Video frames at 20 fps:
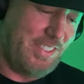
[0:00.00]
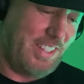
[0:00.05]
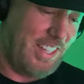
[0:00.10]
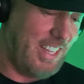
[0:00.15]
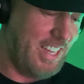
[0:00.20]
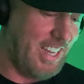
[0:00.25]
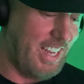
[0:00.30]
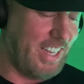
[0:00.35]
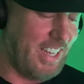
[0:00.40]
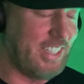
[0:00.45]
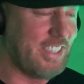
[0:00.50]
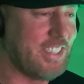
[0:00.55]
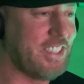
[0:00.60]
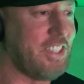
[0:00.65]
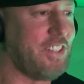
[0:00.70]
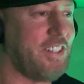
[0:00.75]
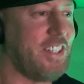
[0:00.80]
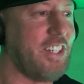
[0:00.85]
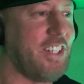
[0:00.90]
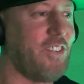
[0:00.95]
yeah.
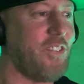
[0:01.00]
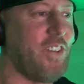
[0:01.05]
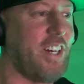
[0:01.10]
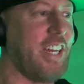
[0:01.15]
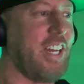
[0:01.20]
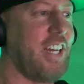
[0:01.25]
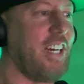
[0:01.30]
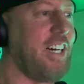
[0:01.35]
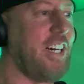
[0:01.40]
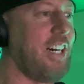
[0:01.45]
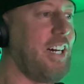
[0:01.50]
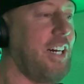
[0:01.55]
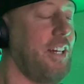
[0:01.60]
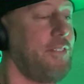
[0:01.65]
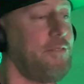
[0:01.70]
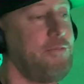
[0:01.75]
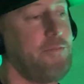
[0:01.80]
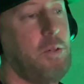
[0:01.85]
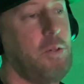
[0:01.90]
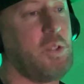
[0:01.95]
So anyway,
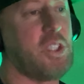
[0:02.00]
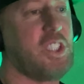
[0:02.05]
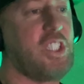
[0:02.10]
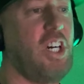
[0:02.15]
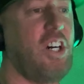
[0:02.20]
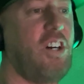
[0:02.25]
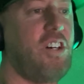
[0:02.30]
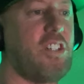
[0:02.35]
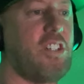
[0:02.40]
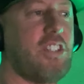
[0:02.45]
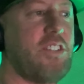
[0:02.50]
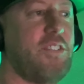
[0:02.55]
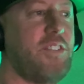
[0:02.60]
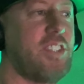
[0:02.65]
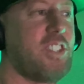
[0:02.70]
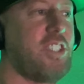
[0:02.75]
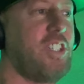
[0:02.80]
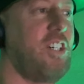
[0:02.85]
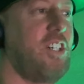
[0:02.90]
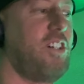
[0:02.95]
uh, it was cool. It
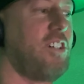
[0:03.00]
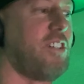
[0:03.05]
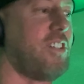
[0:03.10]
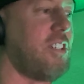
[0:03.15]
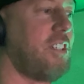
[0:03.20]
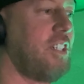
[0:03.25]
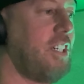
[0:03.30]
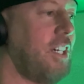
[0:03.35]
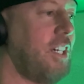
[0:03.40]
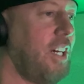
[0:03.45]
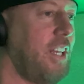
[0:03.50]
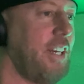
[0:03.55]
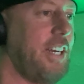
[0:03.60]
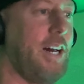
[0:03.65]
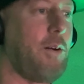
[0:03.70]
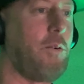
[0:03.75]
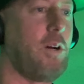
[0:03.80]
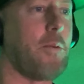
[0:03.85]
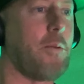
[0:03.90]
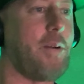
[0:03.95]
was cool.
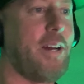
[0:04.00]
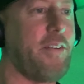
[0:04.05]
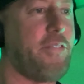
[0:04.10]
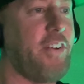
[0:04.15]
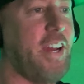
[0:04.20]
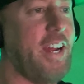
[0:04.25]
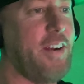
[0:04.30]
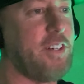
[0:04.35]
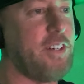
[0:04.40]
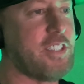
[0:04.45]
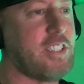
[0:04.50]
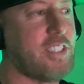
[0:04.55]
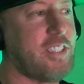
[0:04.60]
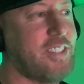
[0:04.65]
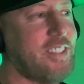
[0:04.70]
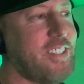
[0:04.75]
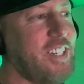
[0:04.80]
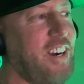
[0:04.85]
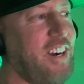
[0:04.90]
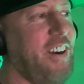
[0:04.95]
Not one of my favorites.
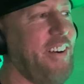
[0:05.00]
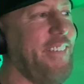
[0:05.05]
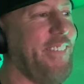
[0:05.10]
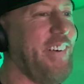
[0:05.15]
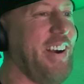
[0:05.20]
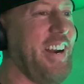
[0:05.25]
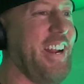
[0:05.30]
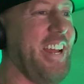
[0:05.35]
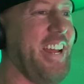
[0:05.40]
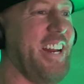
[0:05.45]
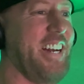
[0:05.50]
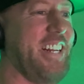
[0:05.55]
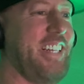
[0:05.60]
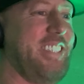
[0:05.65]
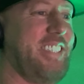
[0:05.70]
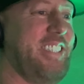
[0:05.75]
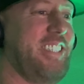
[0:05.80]
Sorry, Ren.